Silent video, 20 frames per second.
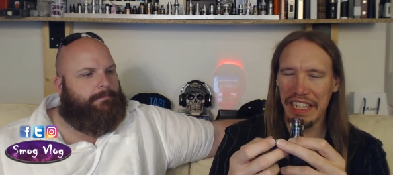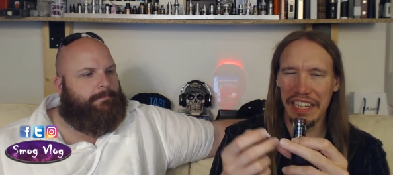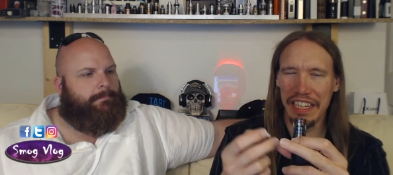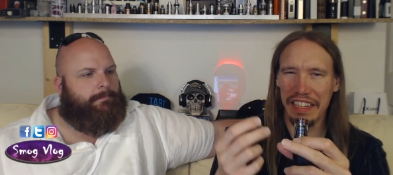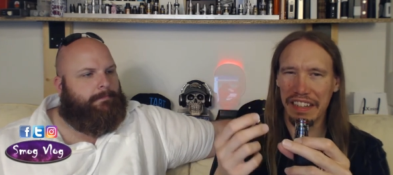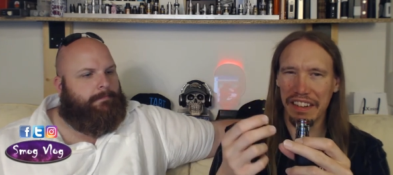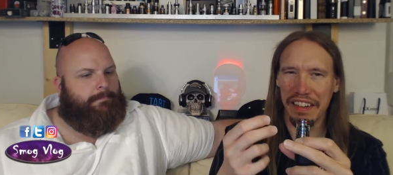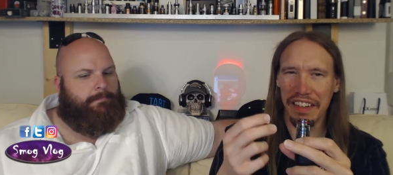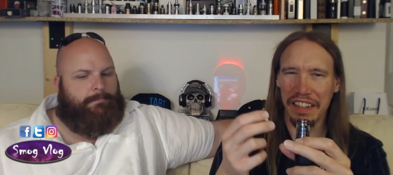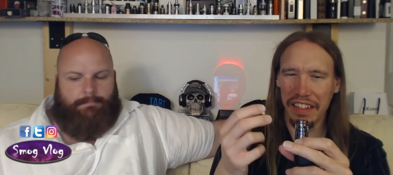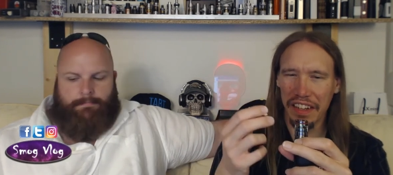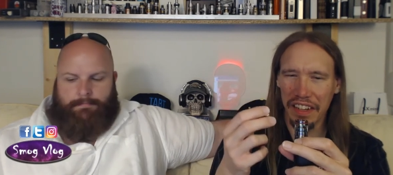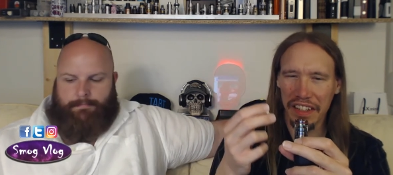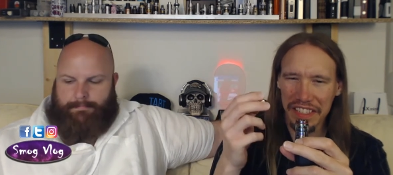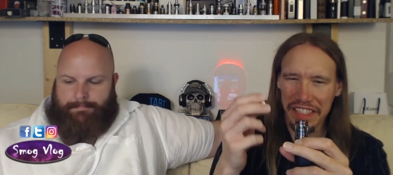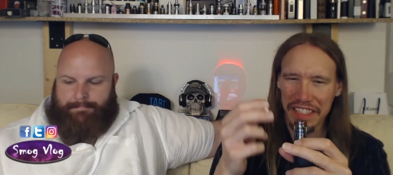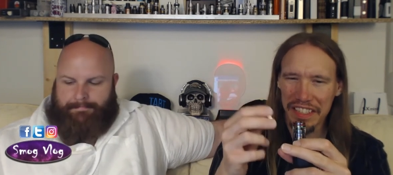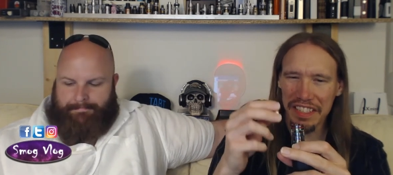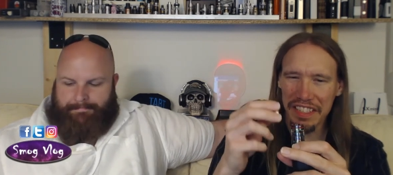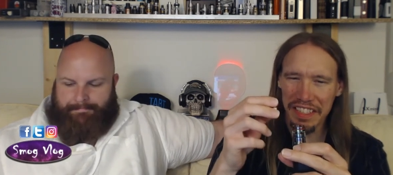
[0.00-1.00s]
Speaker 1: Uh, I,
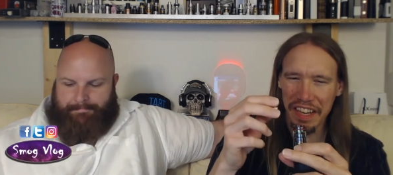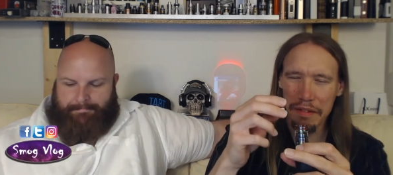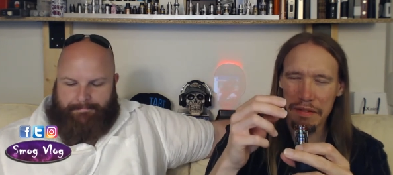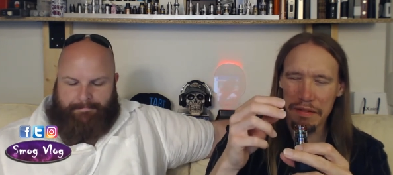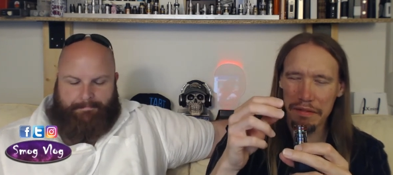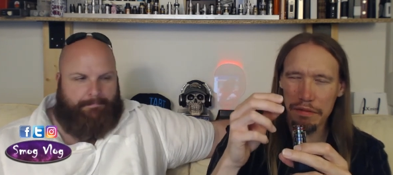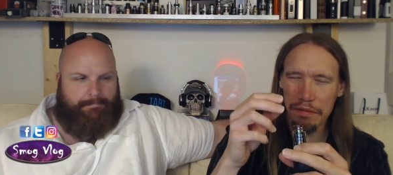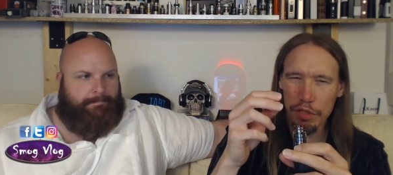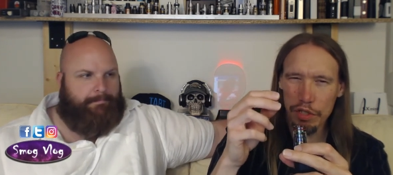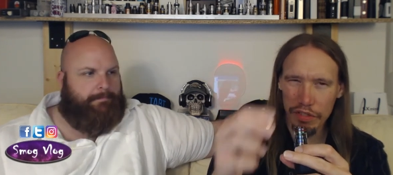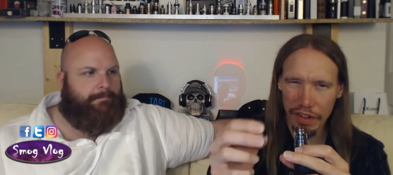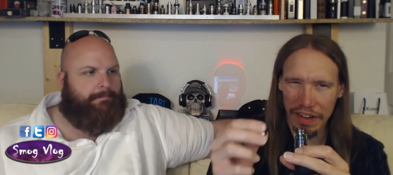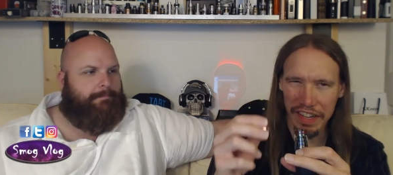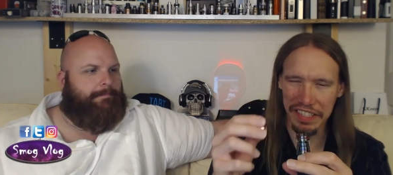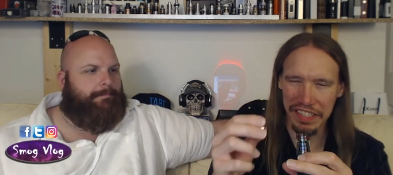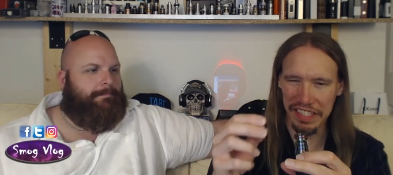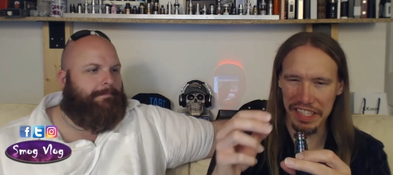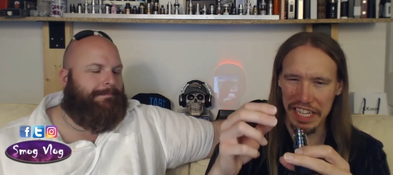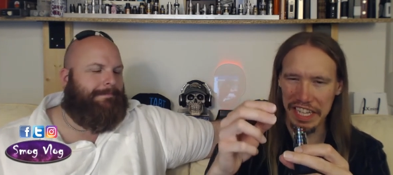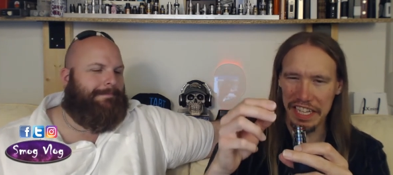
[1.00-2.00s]
I, just don't
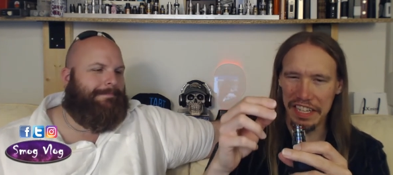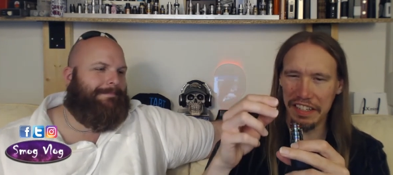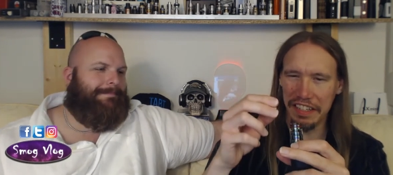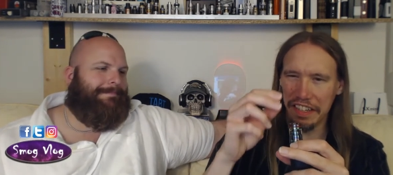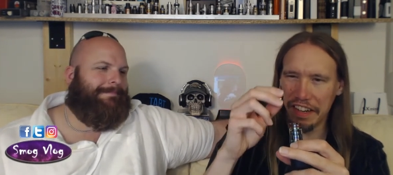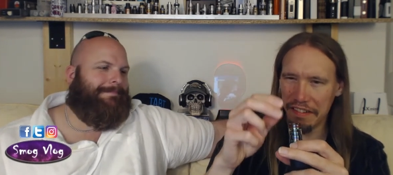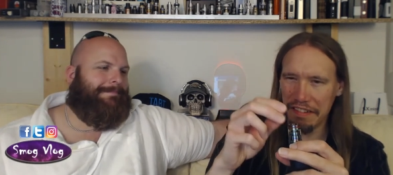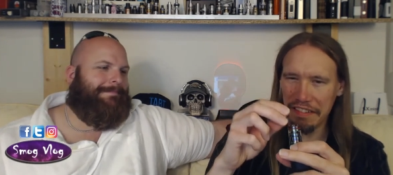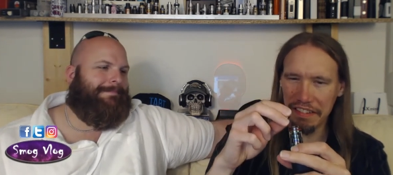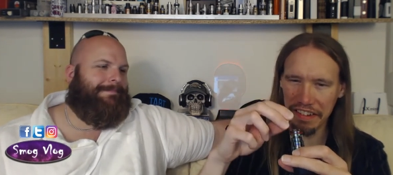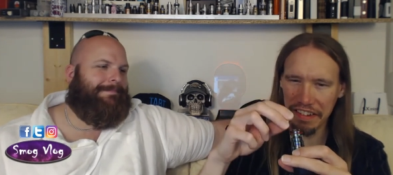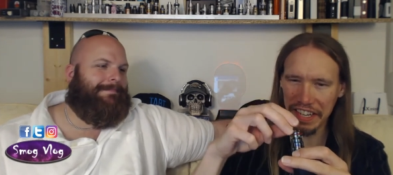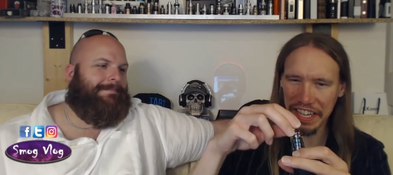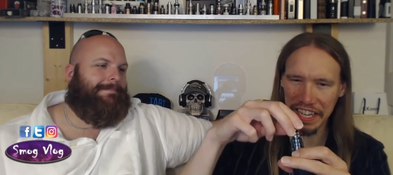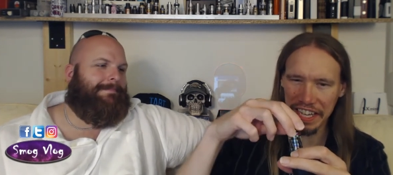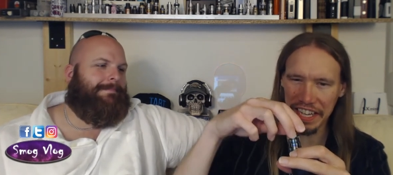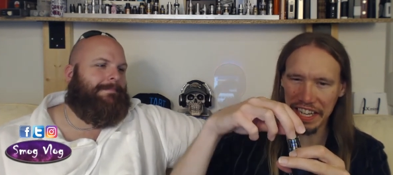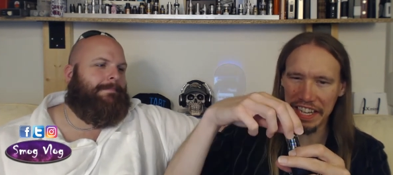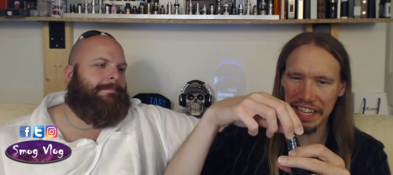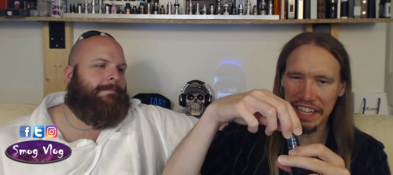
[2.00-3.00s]
trust it. I don't
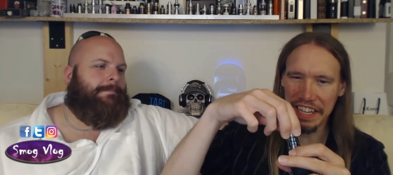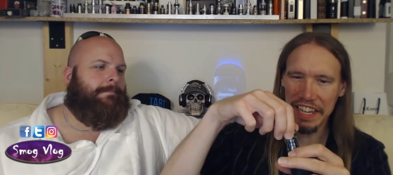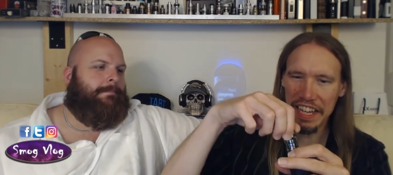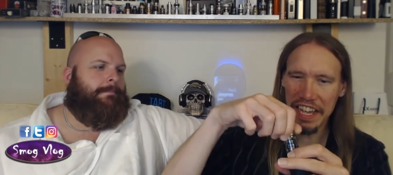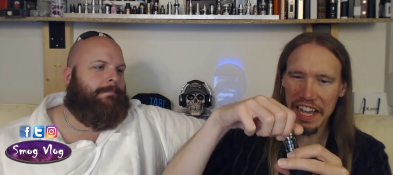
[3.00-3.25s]
like it.